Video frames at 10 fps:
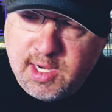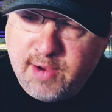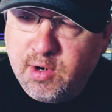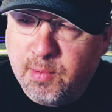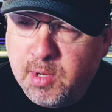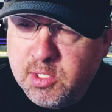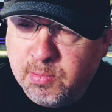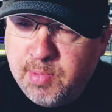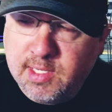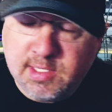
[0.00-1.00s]
after a bunch
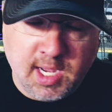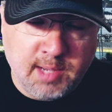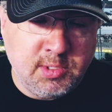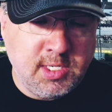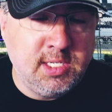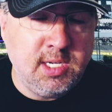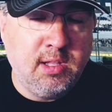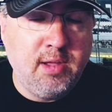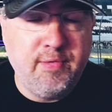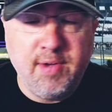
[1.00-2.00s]
of pit stops, Jesse
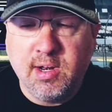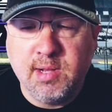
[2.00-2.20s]
Love found